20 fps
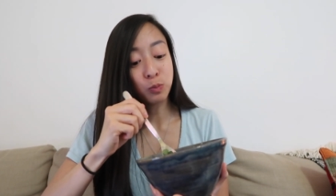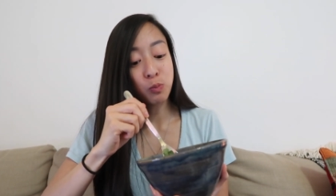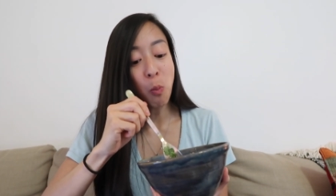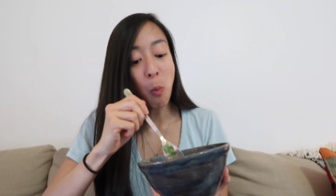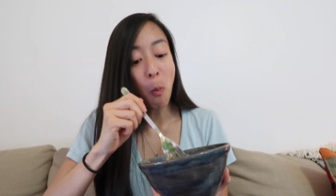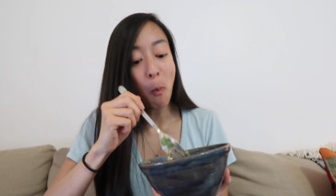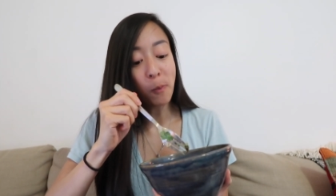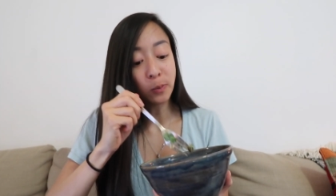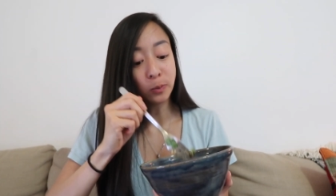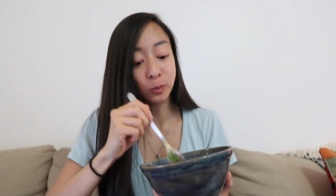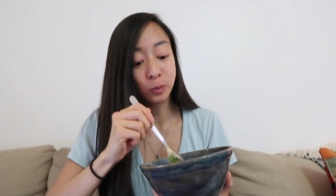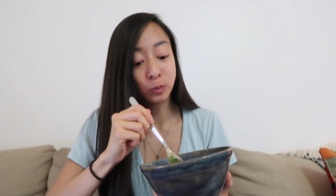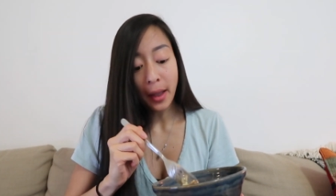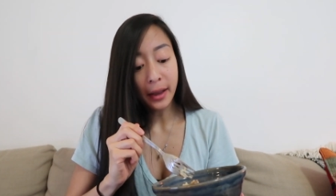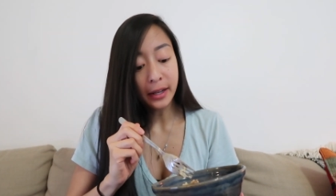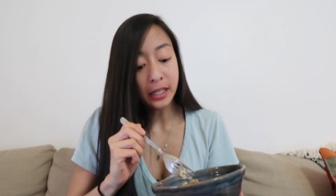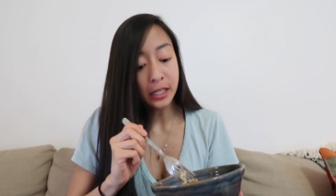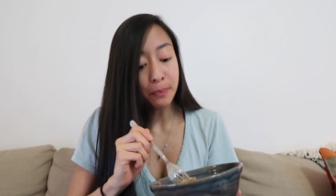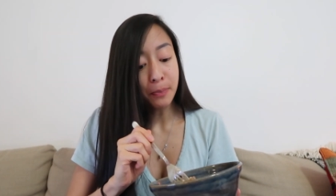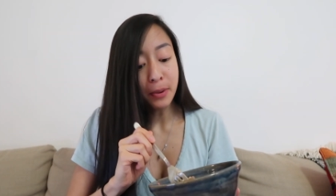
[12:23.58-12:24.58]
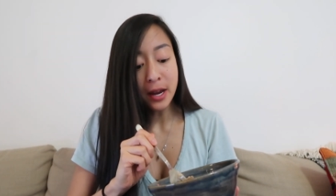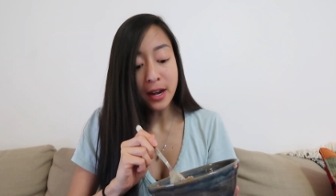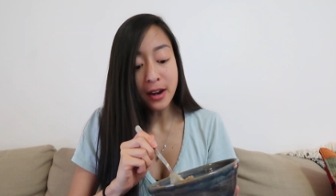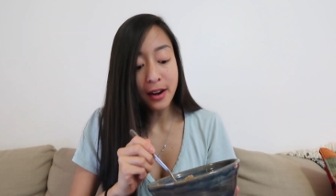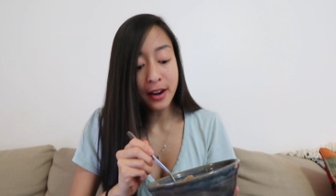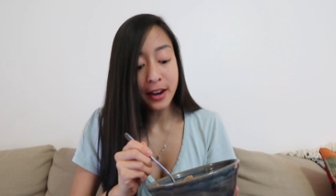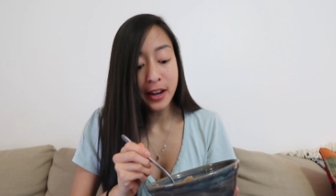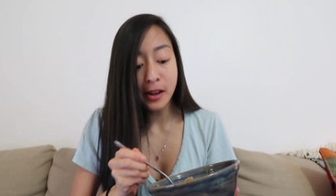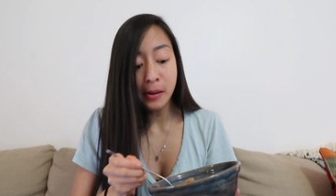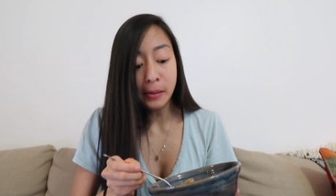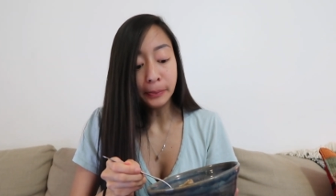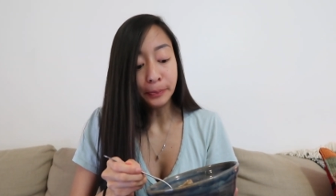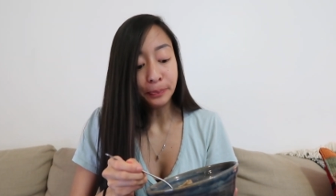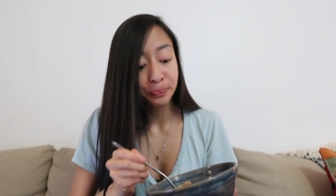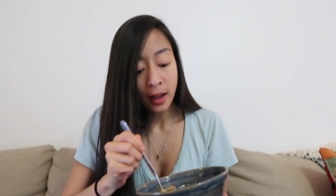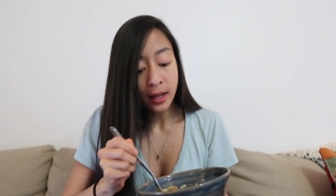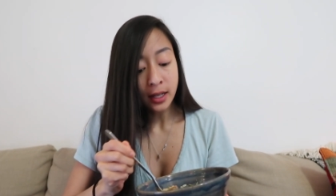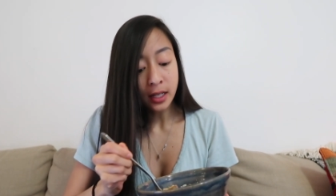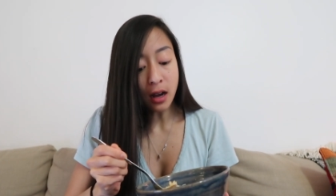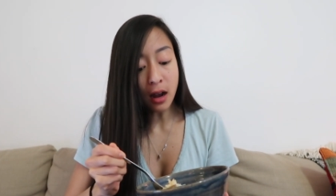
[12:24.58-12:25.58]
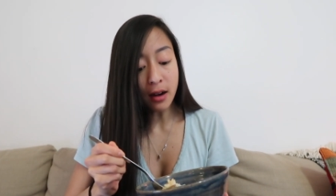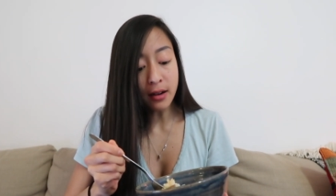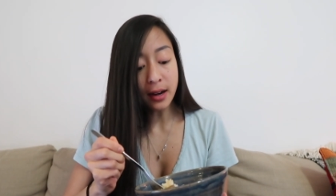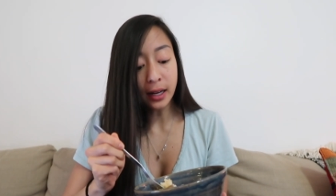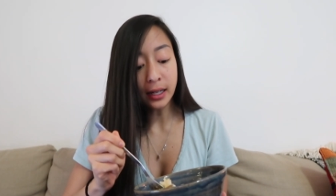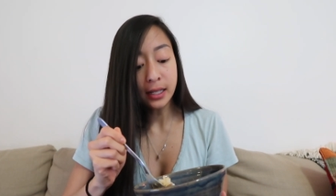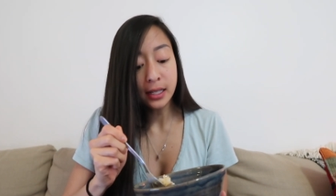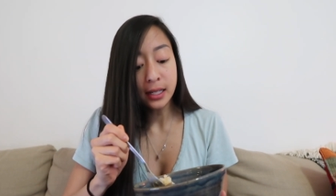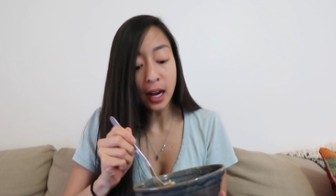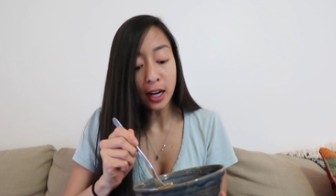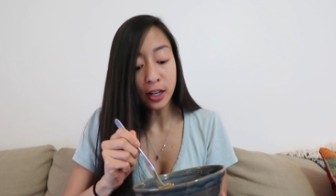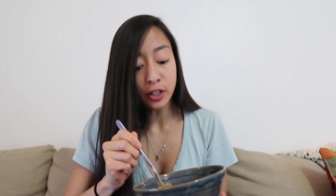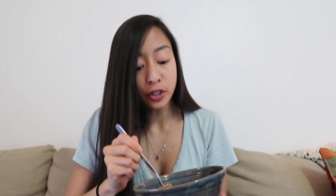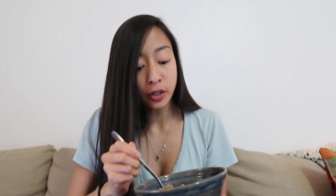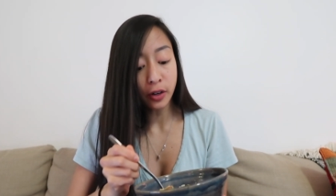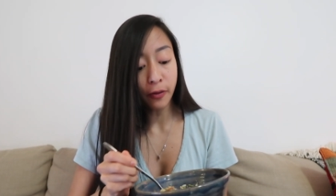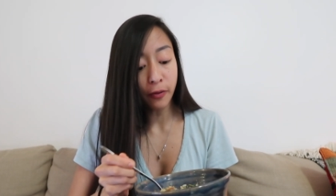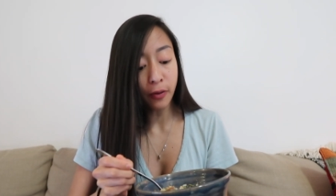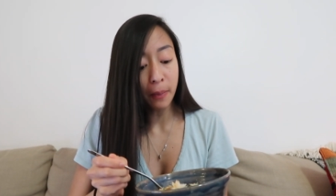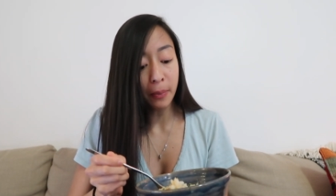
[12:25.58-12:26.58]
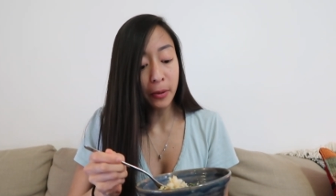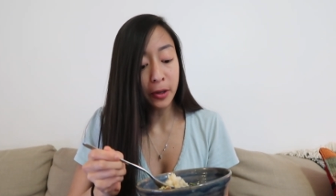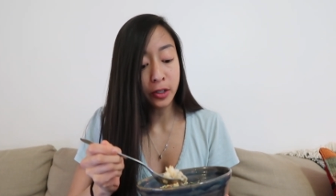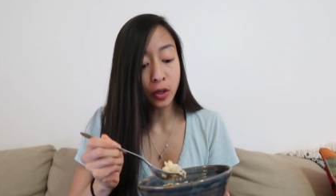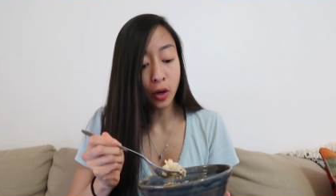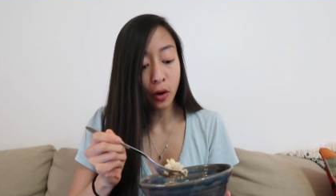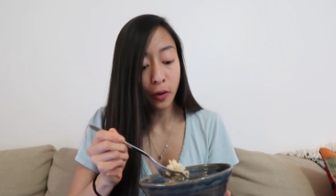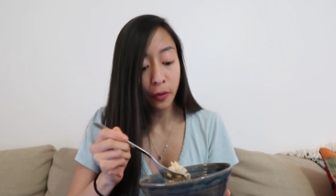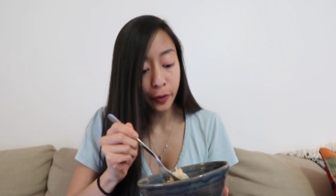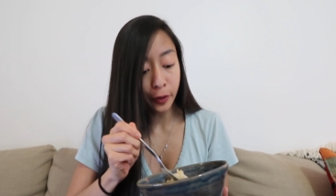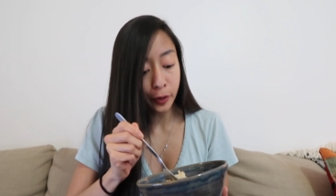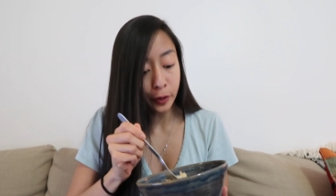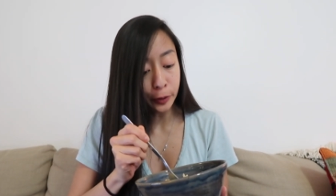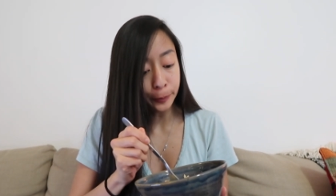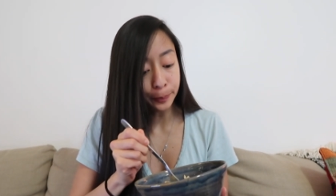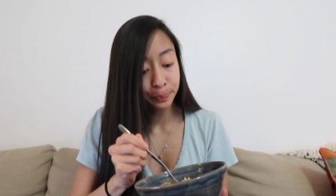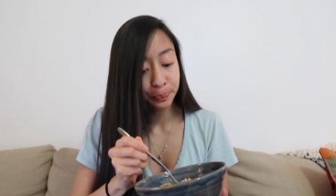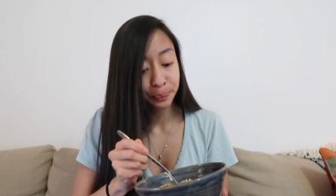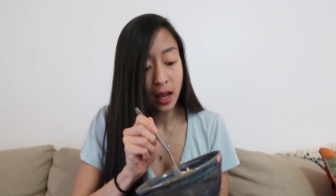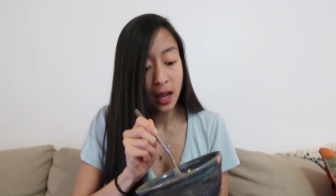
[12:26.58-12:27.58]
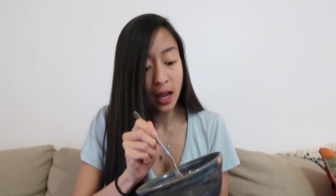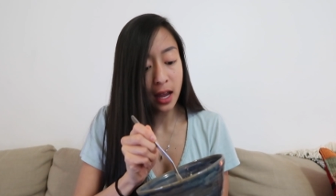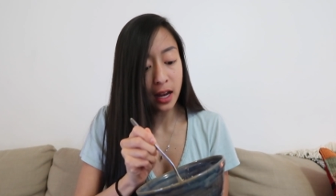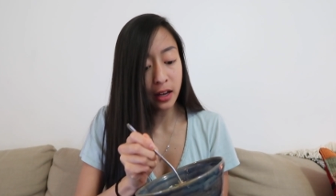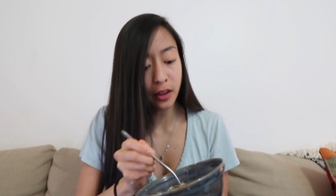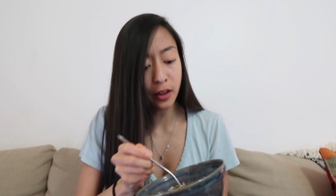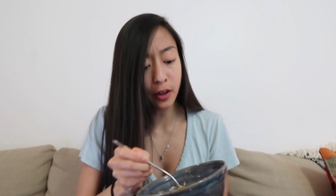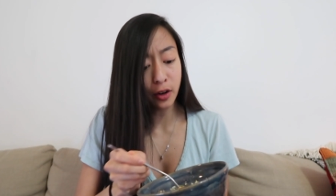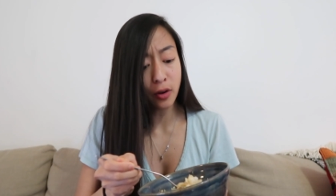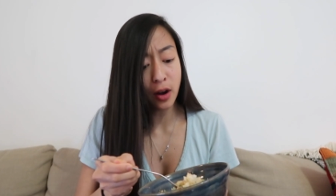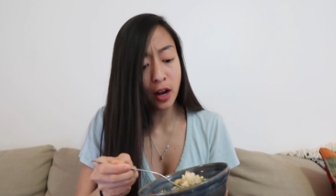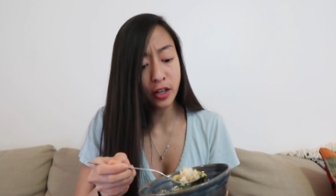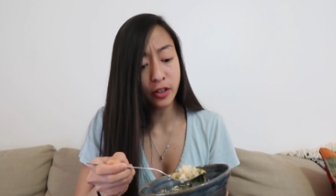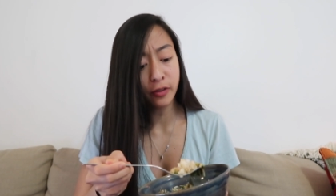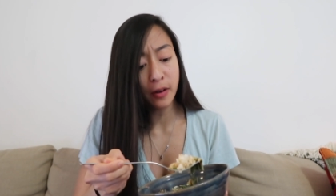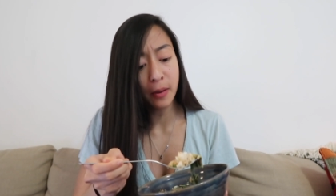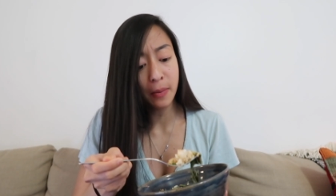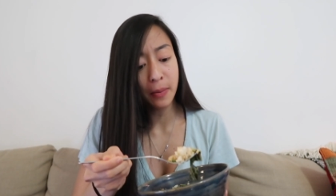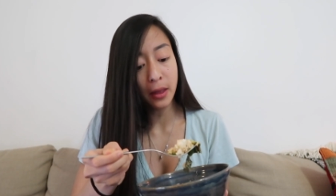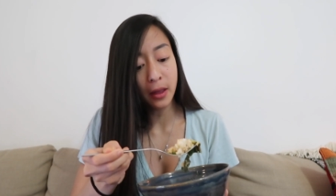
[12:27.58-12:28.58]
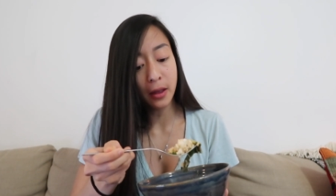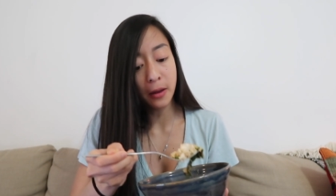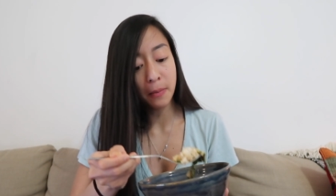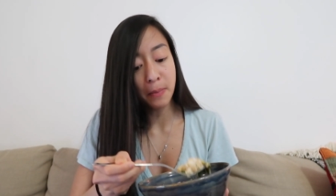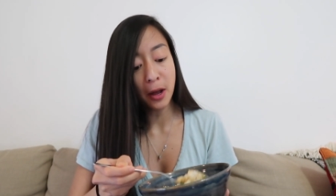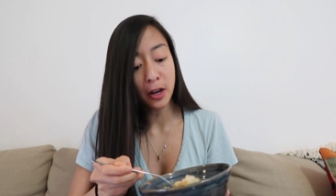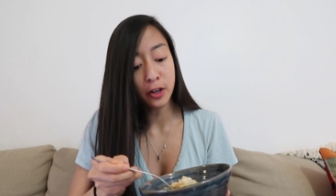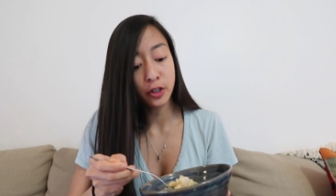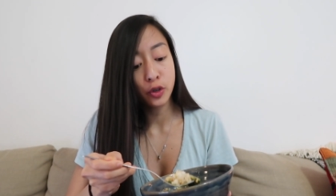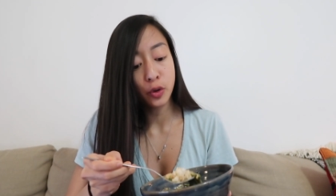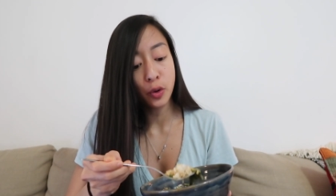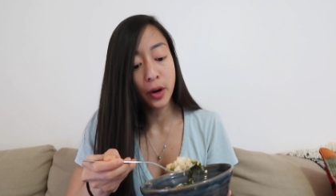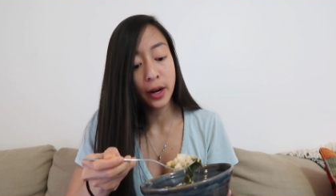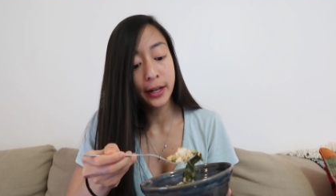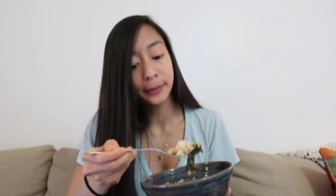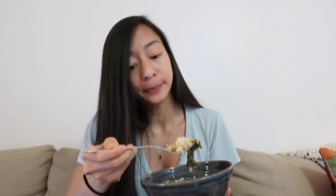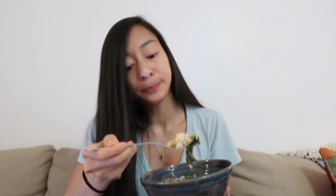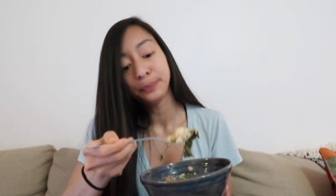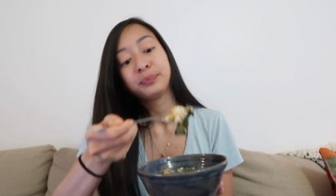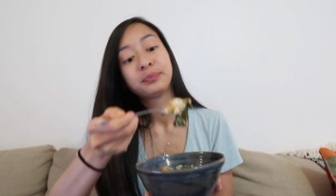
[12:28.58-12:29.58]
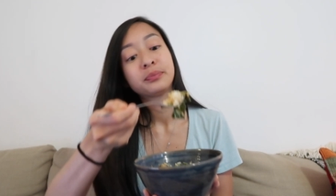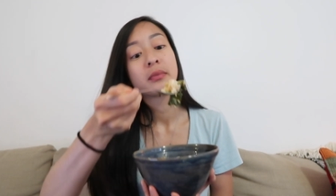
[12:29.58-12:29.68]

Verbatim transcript: mm. It's peanutty. It's got nice texture from the tofu and the crunch from the bok choy.